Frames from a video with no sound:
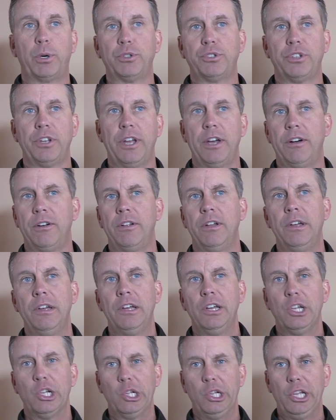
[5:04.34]
personnel,
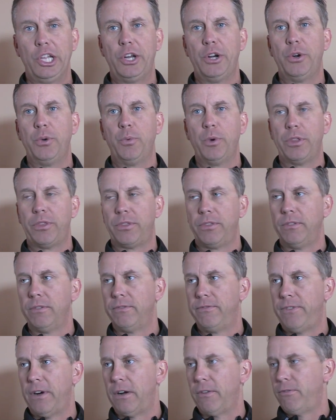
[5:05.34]
littered with
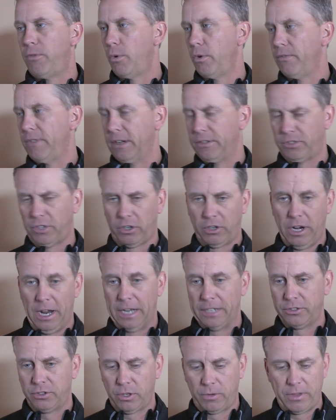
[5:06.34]
five, four, five-star
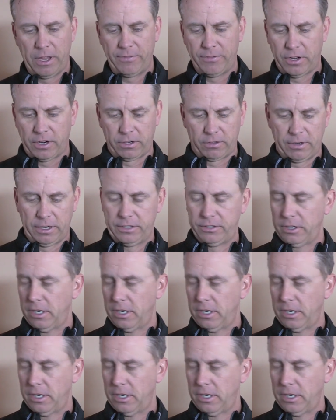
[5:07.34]
guys. So they've done a great